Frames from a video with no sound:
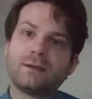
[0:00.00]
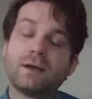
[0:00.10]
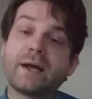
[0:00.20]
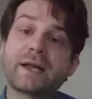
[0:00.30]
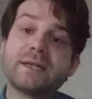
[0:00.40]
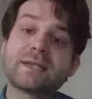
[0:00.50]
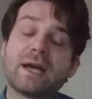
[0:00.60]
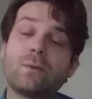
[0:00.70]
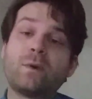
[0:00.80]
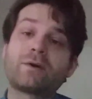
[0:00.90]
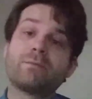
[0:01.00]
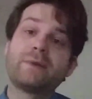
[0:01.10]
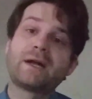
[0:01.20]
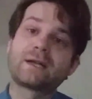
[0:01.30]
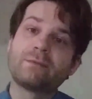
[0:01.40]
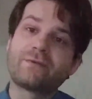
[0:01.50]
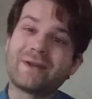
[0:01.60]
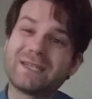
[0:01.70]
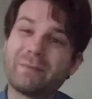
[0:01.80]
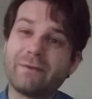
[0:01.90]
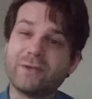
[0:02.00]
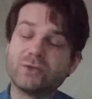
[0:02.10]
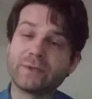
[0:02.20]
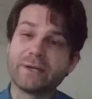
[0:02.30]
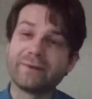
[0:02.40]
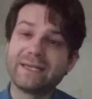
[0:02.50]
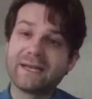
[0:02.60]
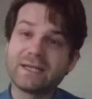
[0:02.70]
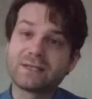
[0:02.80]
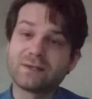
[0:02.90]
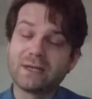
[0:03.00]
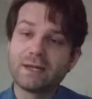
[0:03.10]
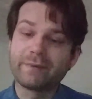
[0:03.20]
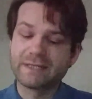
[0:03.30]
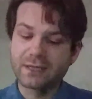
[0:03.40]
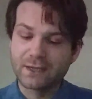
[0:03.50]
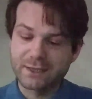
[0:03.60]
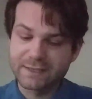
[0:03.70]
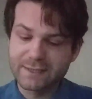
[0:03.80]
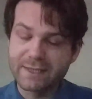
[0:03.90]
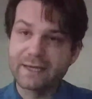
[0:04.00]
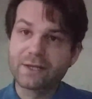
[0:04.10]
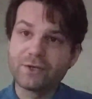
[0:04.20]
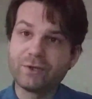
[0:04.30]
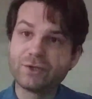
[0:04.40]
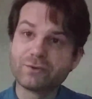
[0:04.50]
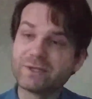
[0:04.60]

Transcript: guys and welcome back. I'm afraid it's a bit of a dreary day, so it's a little bit darker today than usual.